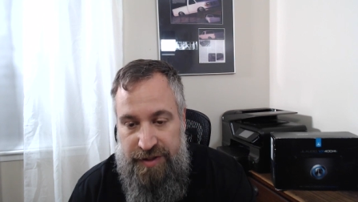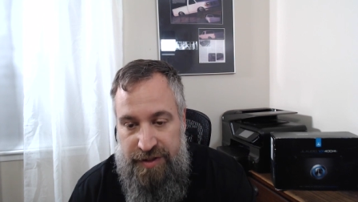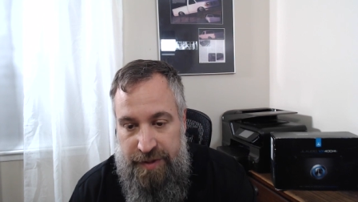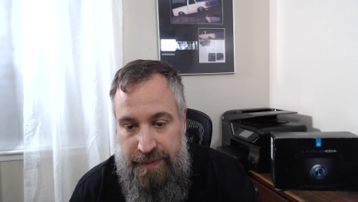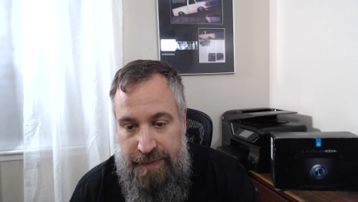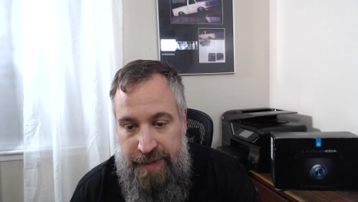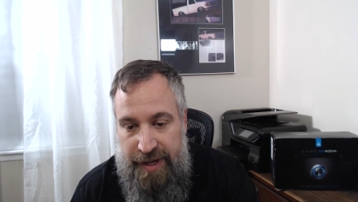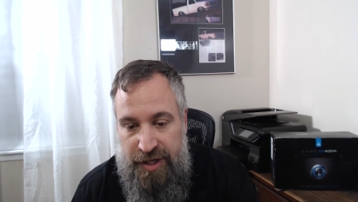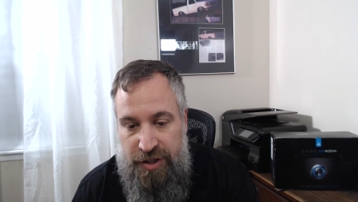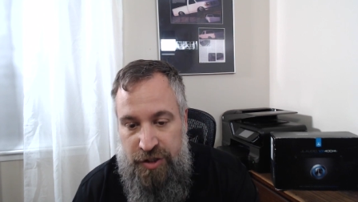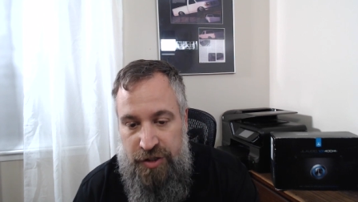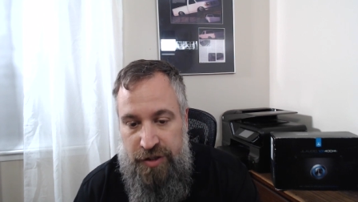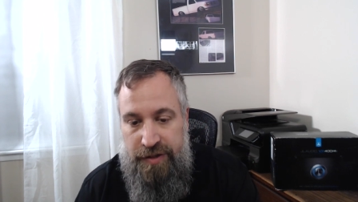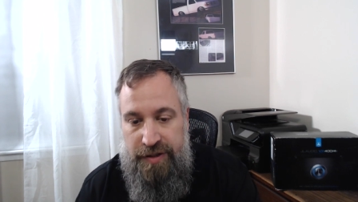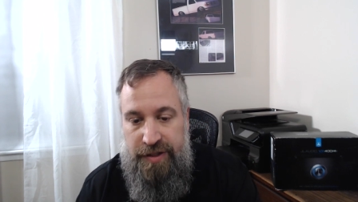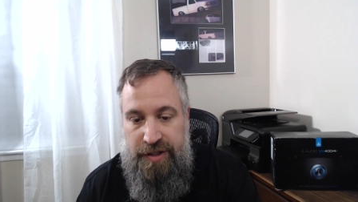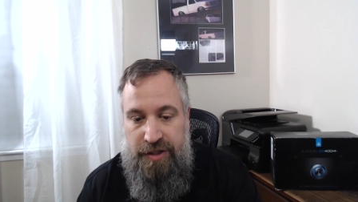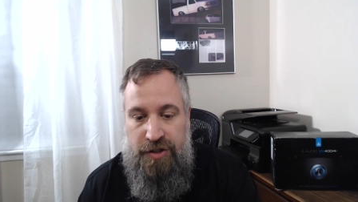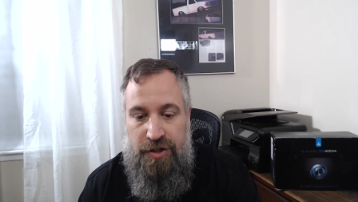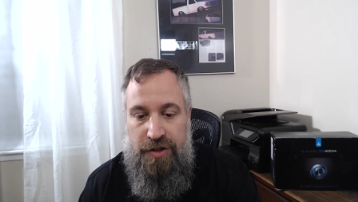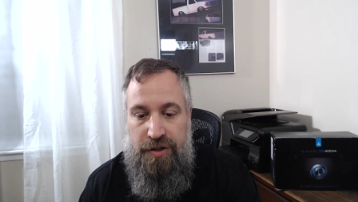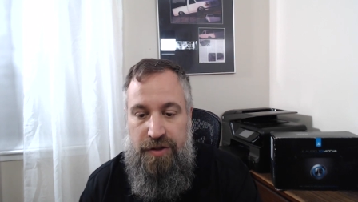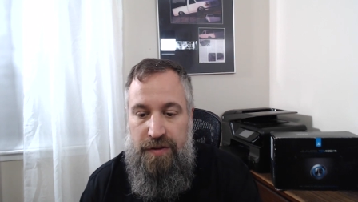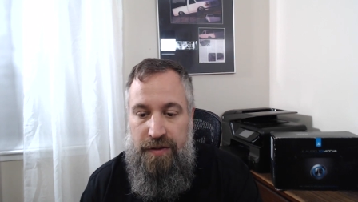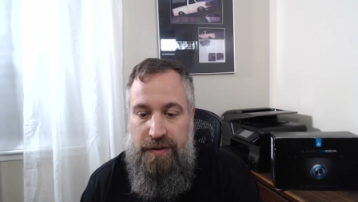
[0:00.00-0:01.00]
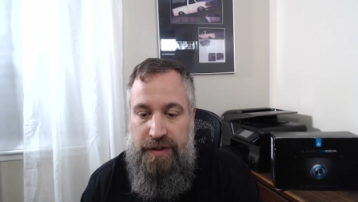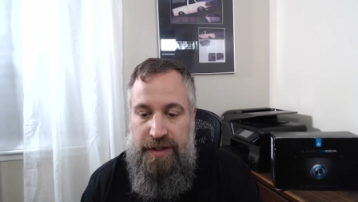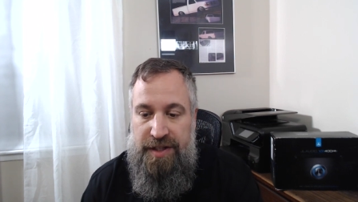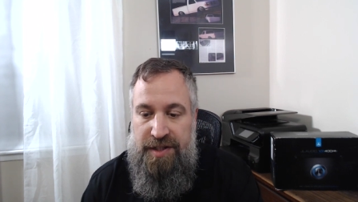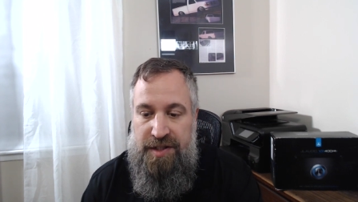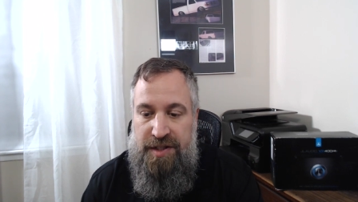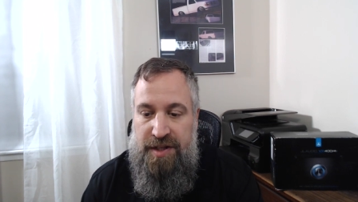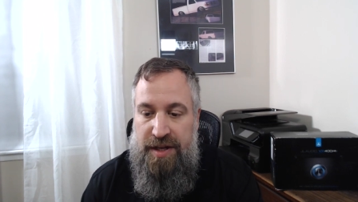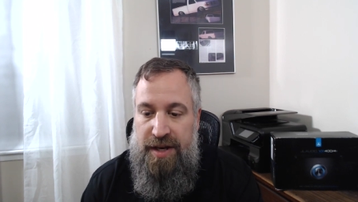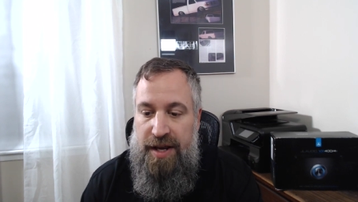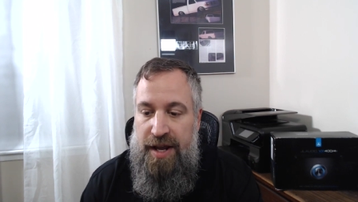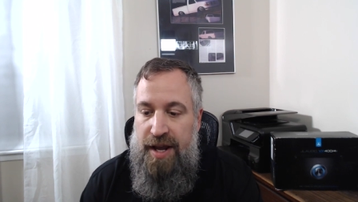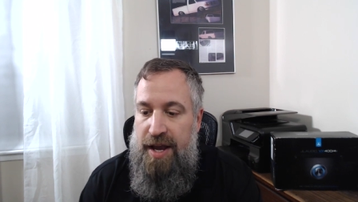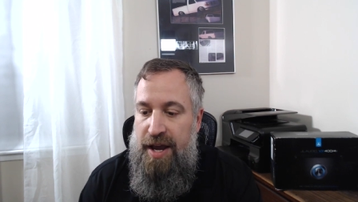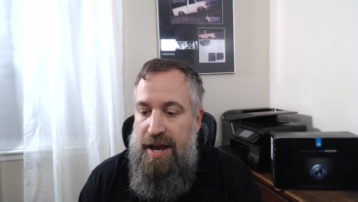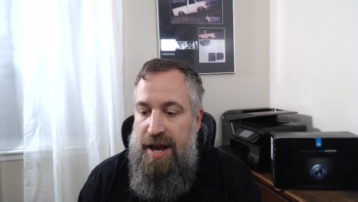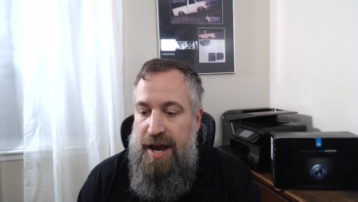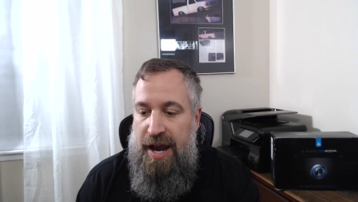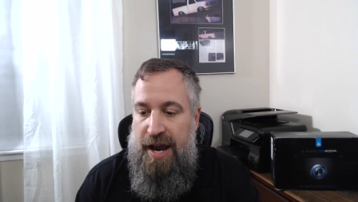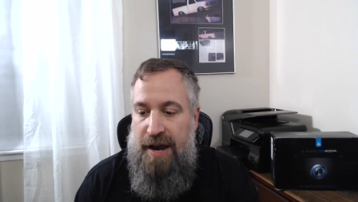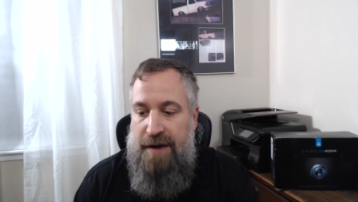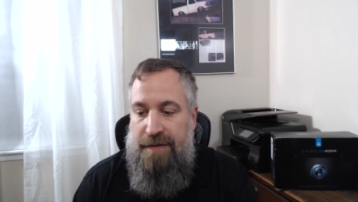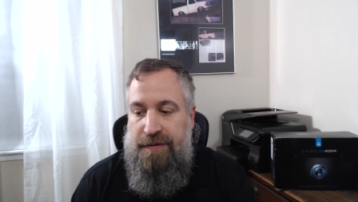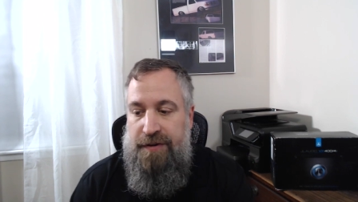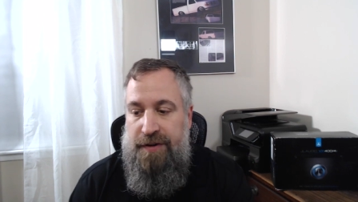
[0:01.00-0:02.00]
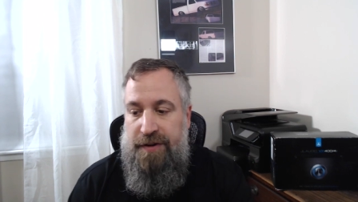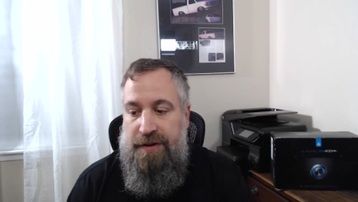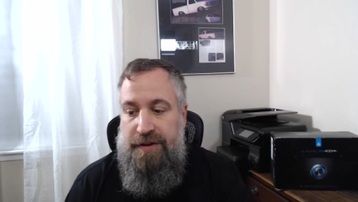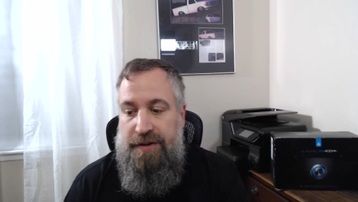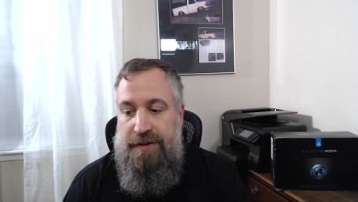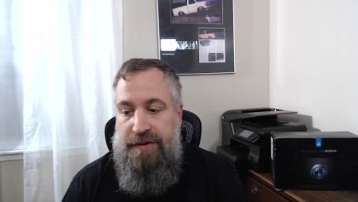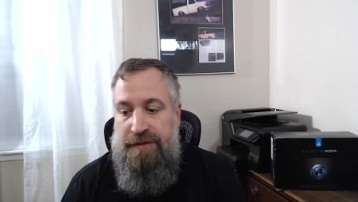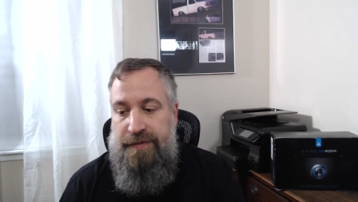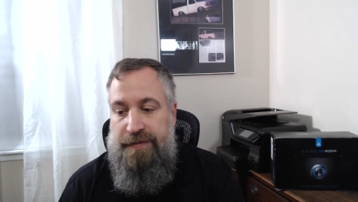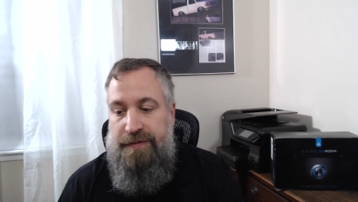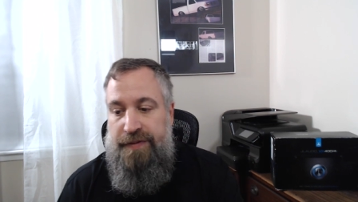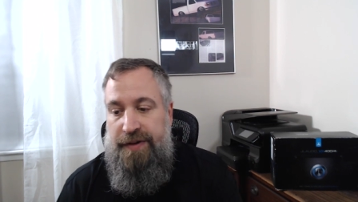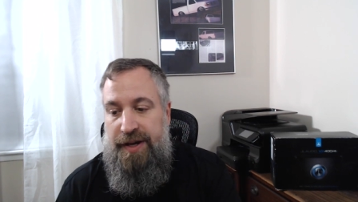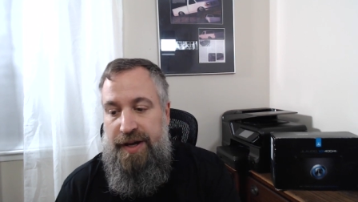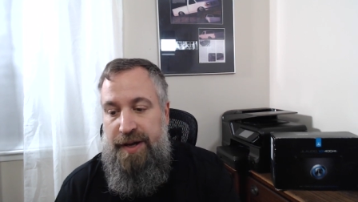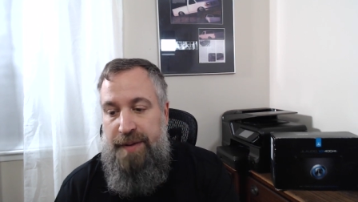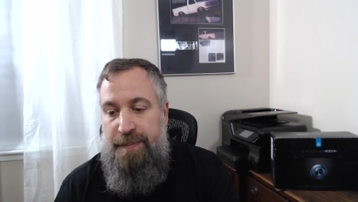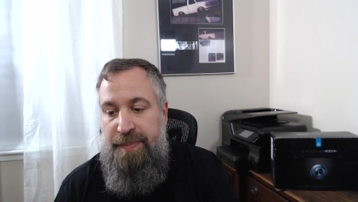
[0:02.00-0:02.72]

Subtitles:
So make sure that you do listen after you've